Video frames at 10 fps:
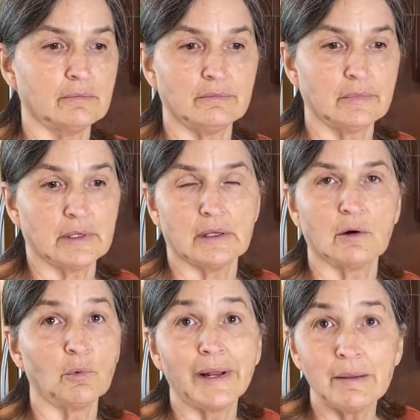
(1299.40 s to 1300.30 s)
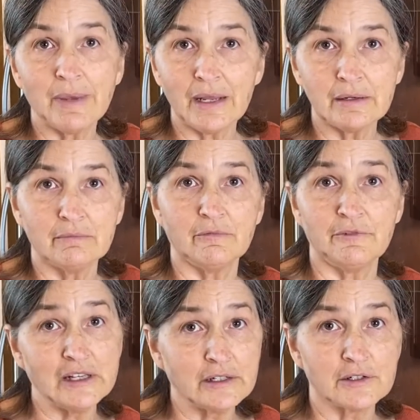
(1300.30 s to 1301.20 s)
get a ready-made
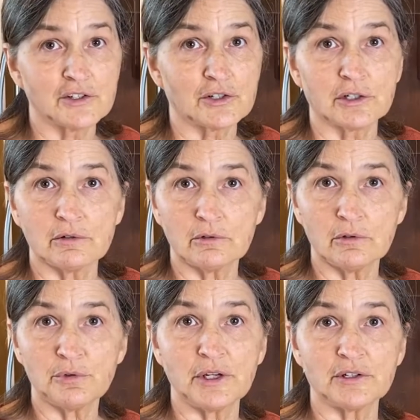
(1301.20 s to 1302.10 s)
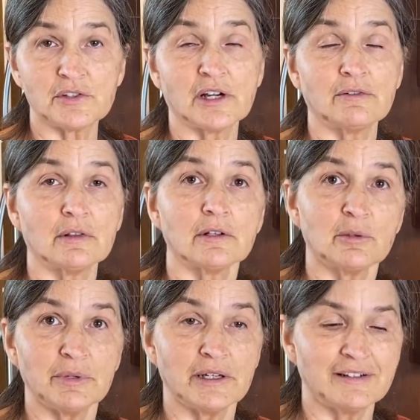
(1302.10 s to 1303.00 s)
vegan dessert, treat yourself a little
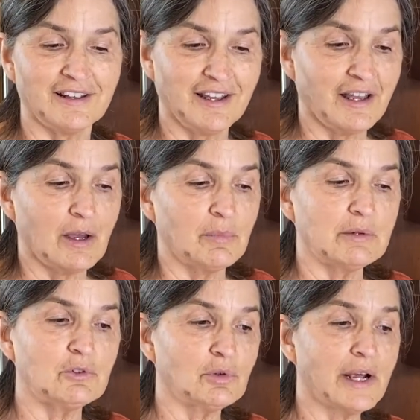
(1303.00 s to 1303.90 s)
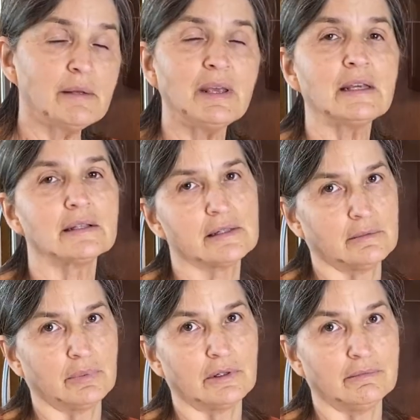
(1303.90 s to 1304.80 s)
bit. But try to make it
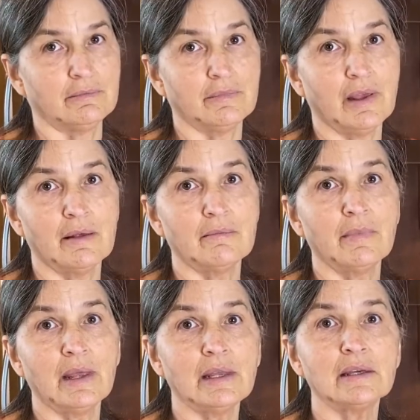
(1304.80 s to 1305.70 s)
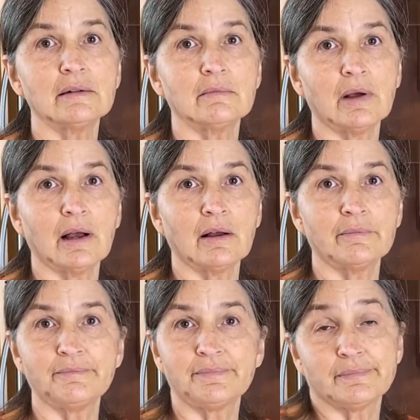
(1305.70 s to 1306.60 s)
simple and make it
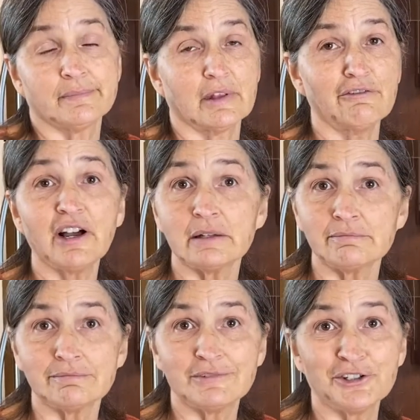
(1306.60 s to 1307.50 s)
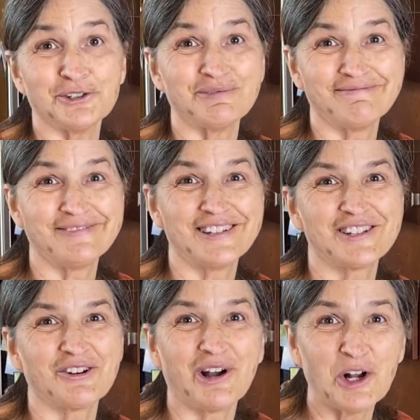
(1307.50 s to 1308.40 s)
fun too. So
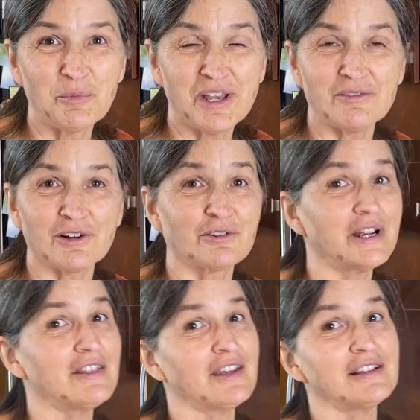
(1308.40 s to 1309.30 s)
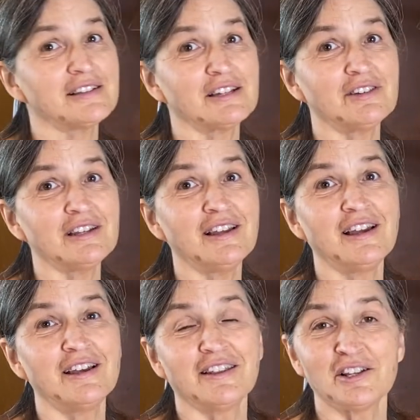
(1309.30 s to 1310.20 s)
I hope you have a great Thanksgiving.
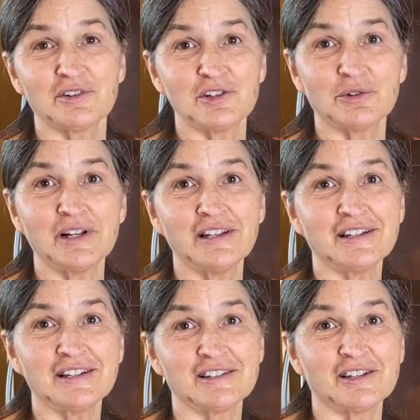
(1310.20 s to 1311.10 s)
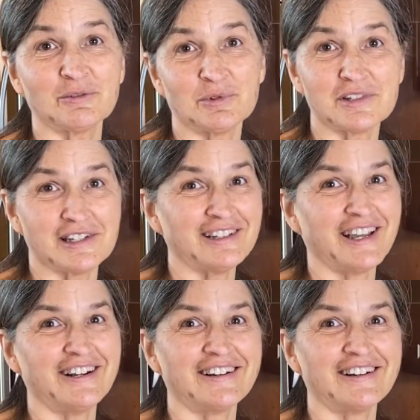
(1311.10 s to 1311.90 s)
Thanks for joining us, and we'll see you later.